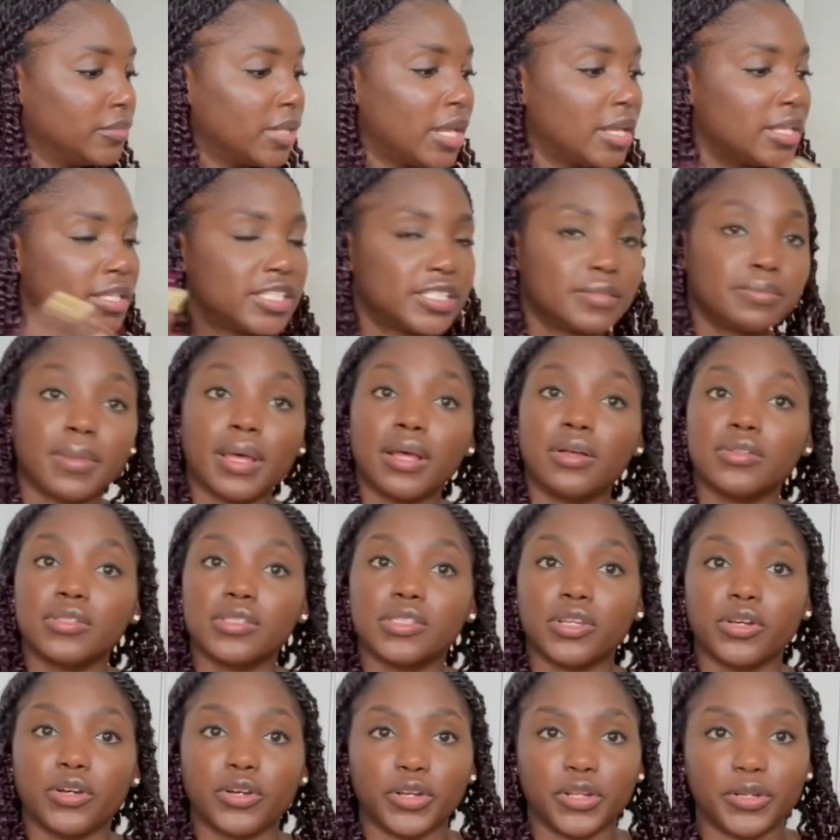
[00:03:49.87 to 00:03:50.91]
Smells
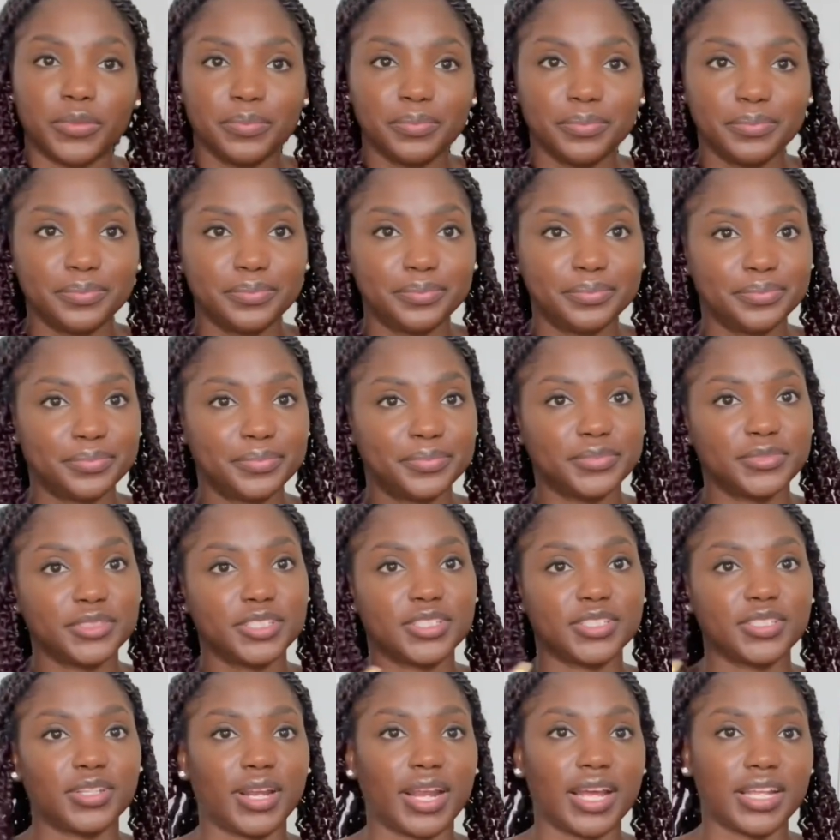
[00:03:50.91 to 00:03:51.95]
good,
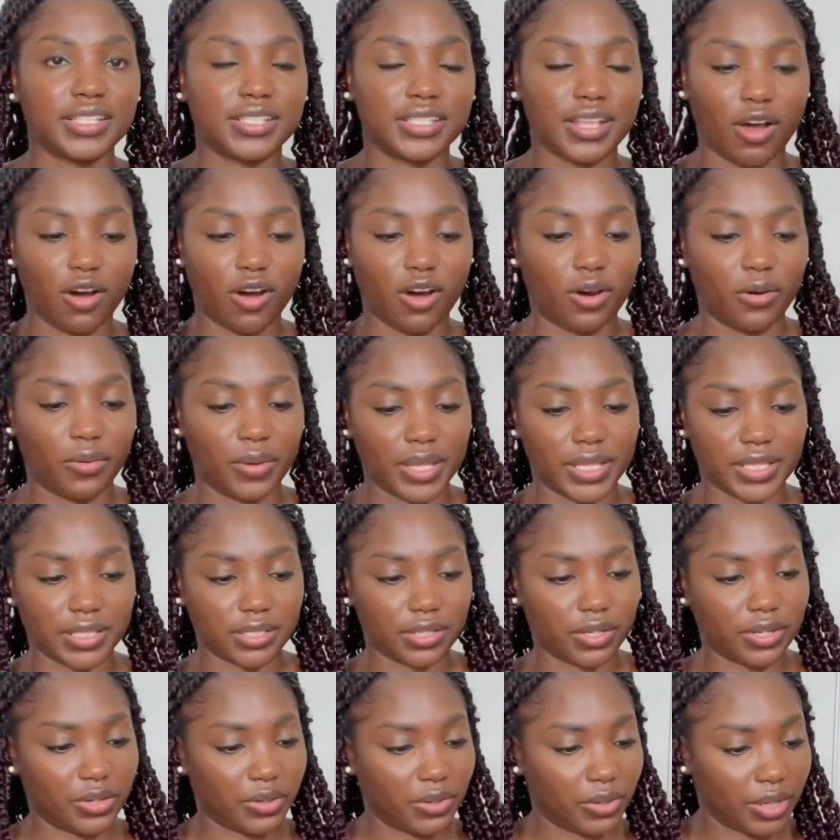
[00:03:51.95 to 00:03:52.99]
so that's always
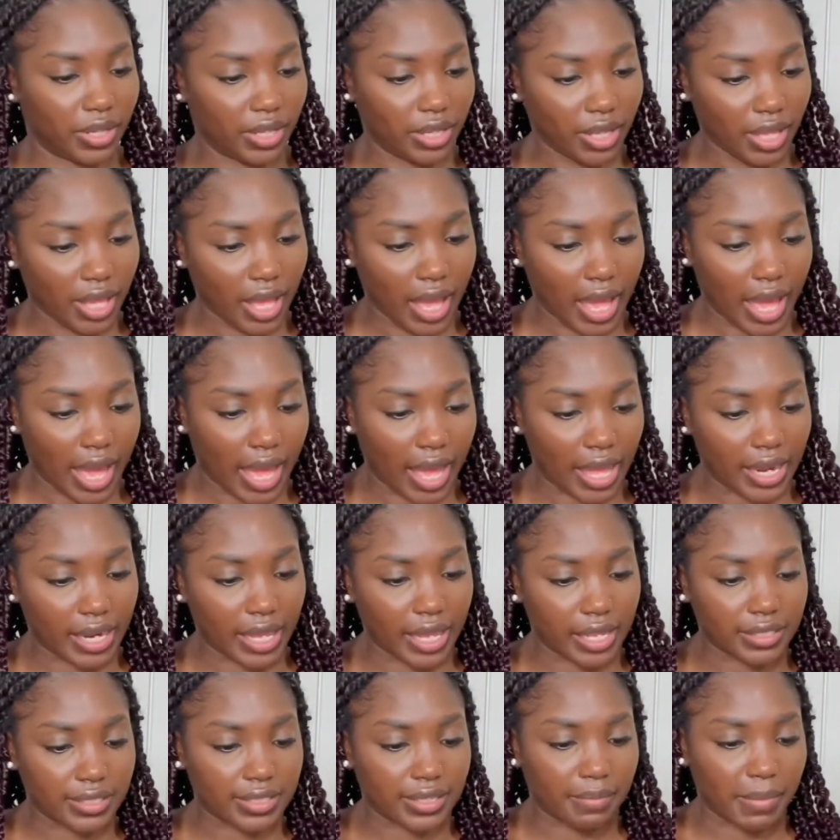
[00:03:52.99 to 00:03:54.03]
good. And
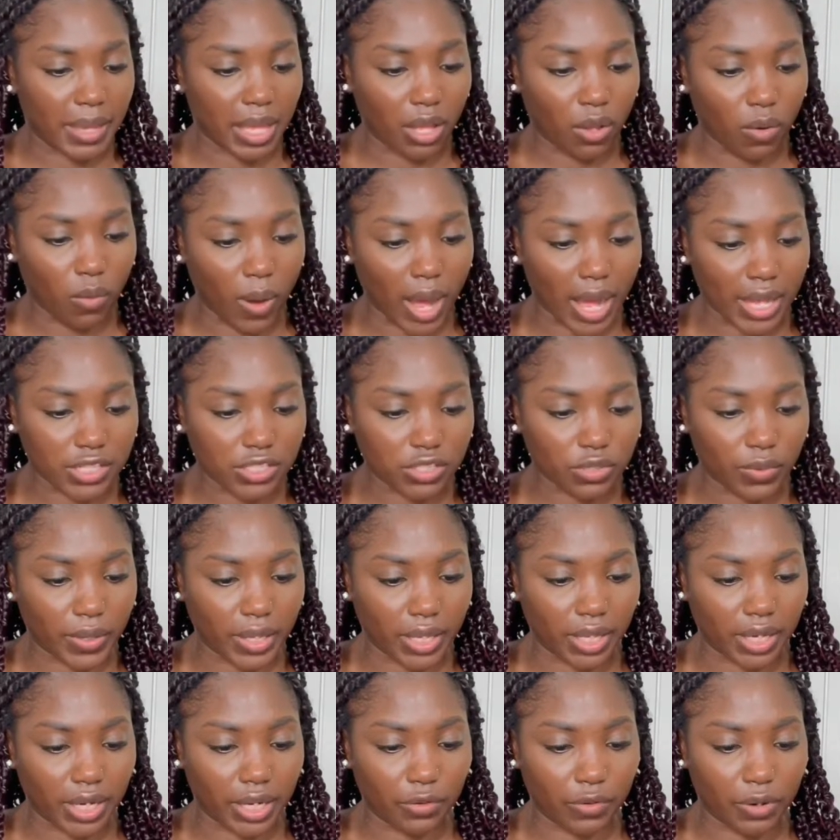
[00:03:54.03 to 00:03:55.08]
then to melt wax
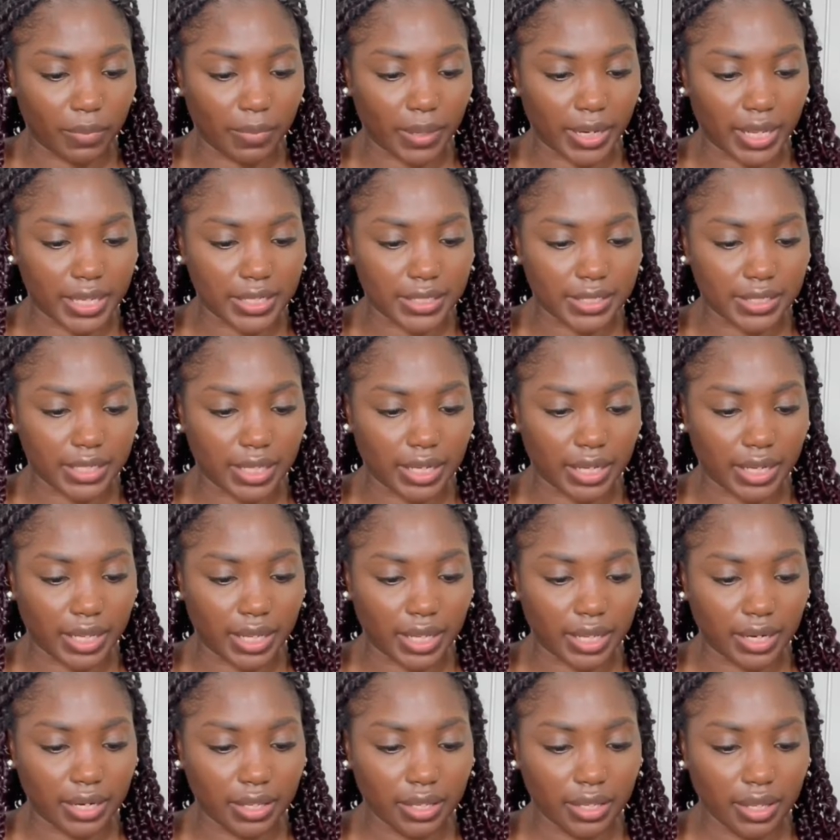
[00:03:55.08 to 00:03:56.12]
quickly, replace the
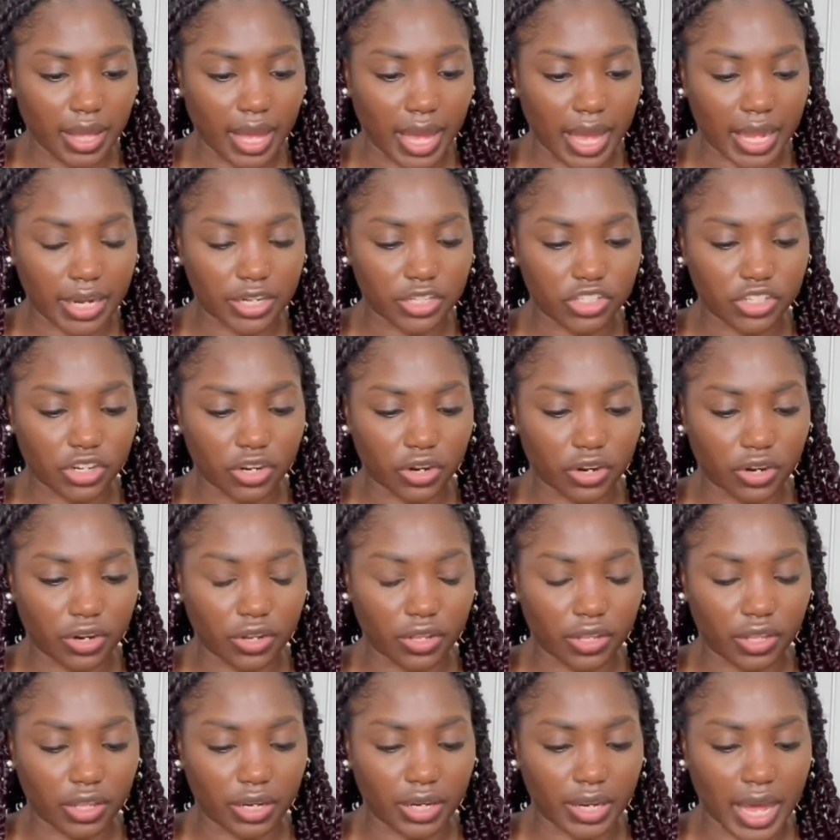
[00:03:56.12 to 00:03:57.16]
lid and turn
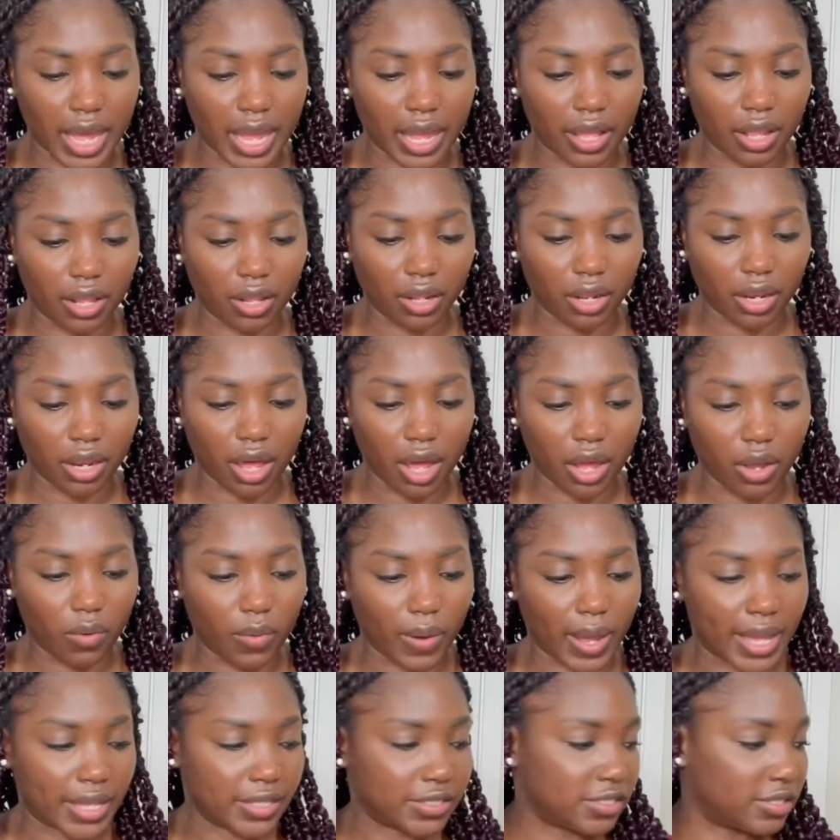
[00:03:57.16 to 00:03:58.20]
the dial
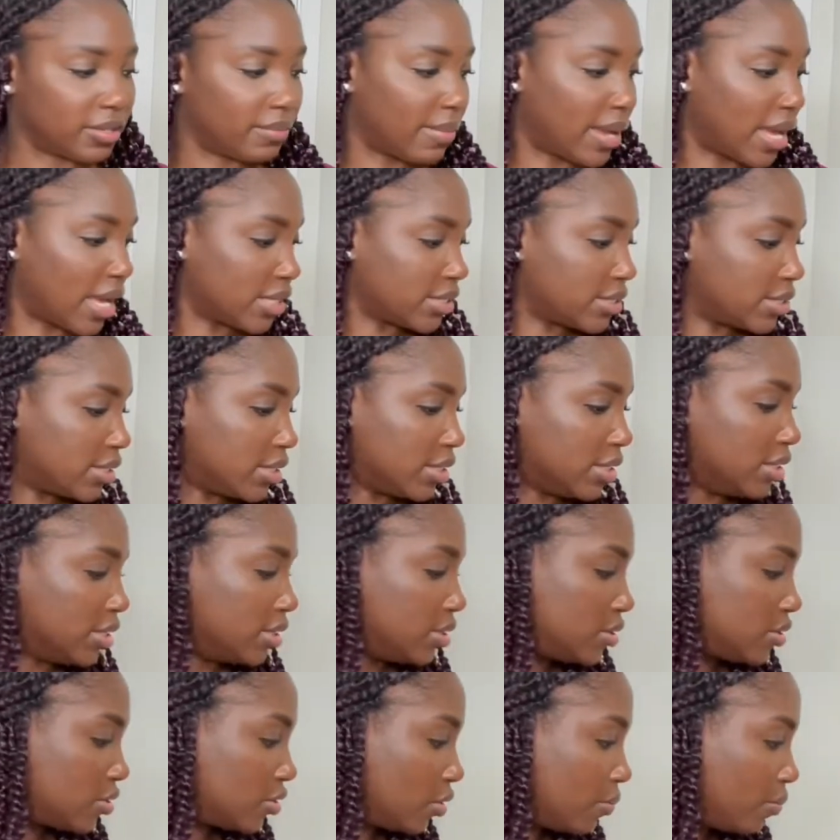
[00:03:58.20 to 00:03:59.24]
clockwise to max heat.
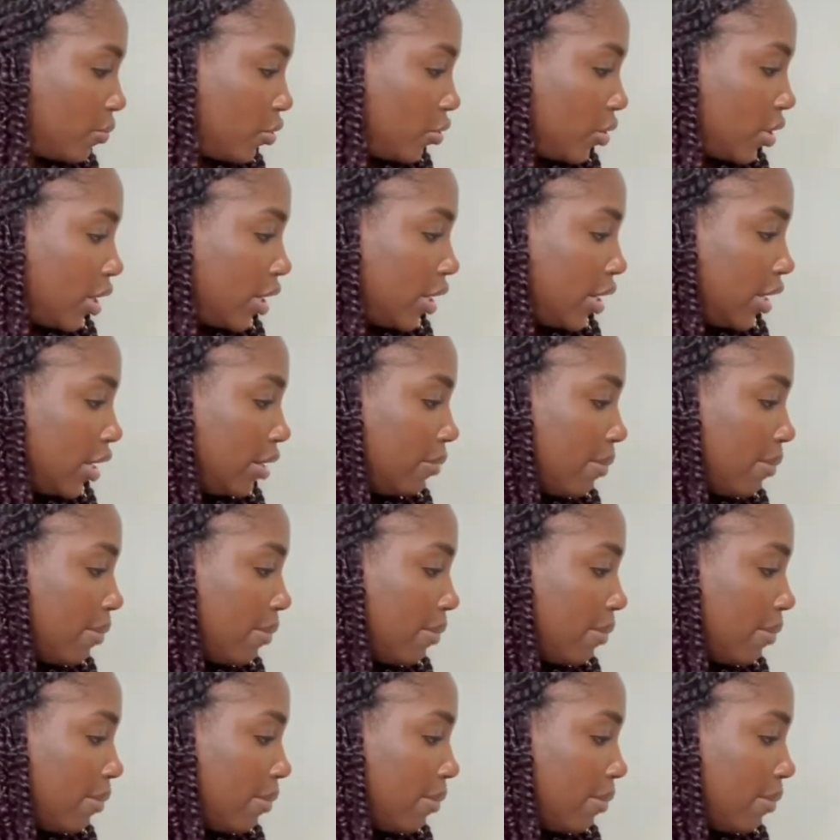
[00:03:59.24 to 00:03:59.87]
So put the lid